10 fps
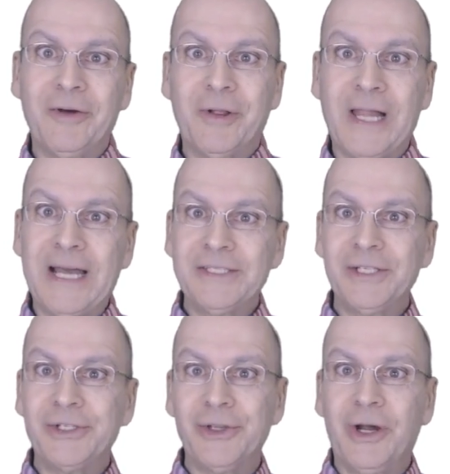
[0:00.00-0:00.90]
how
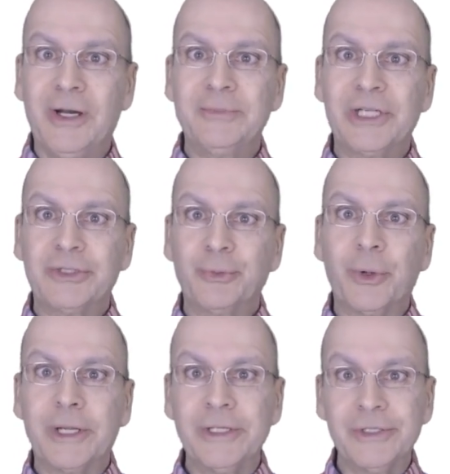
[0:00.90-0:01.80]
classes and objects
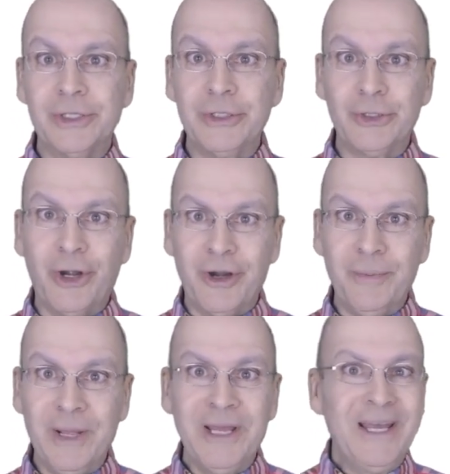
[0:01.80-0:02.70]
work in C#,
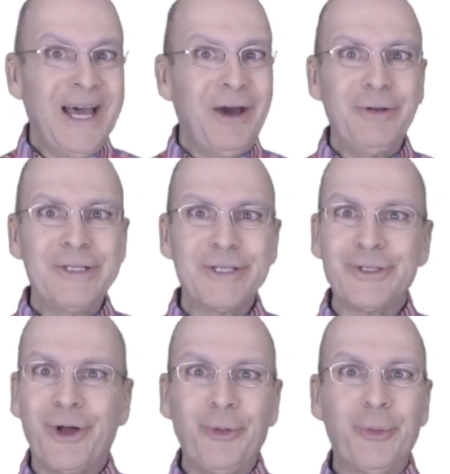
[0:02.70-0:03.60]
how does
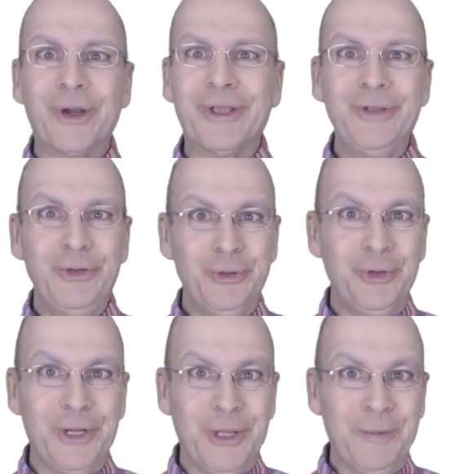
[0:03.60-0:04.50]
this all work in
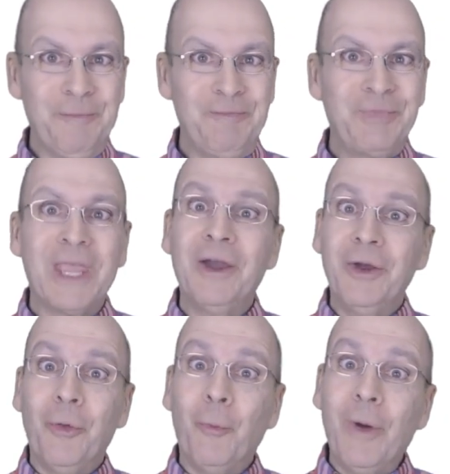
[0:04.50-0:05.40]
Unity?
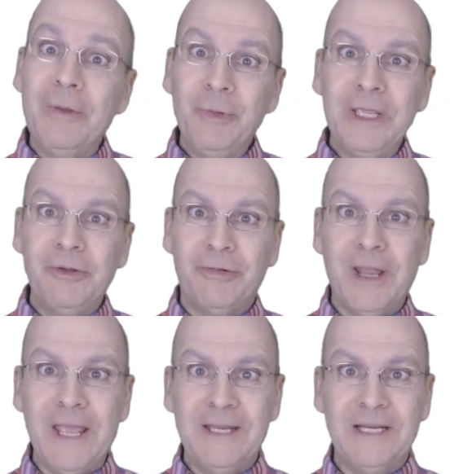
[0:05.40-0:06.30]
When we
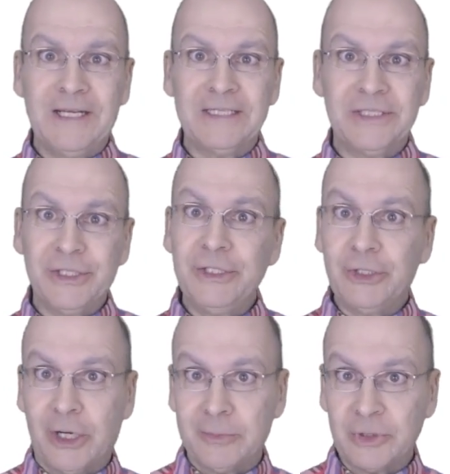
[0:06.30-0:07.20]
create a C#
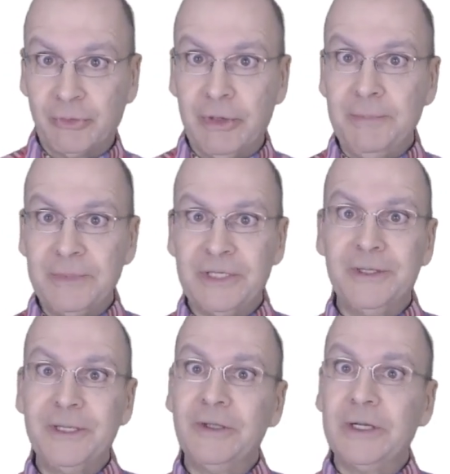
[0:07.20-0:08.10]
script
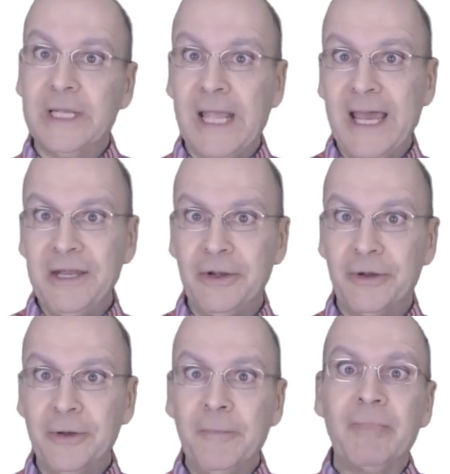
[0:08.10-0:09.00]
in the Unity
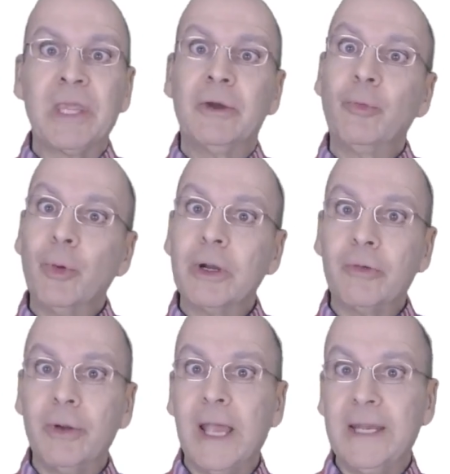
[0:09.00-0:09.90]
editor, we're
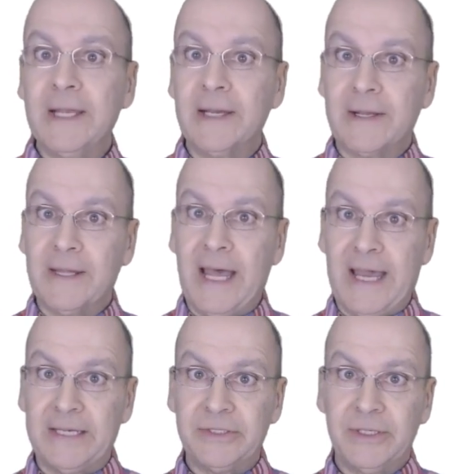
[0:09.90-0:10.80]
creating a
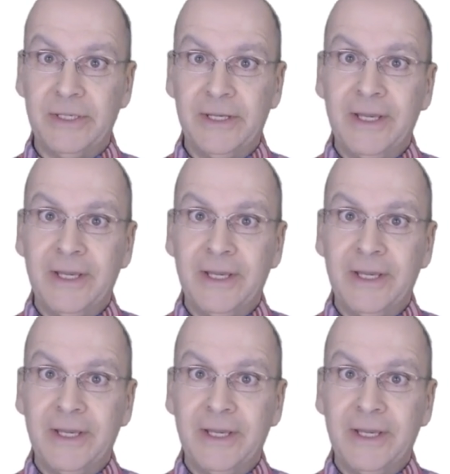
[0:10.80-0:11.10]
class.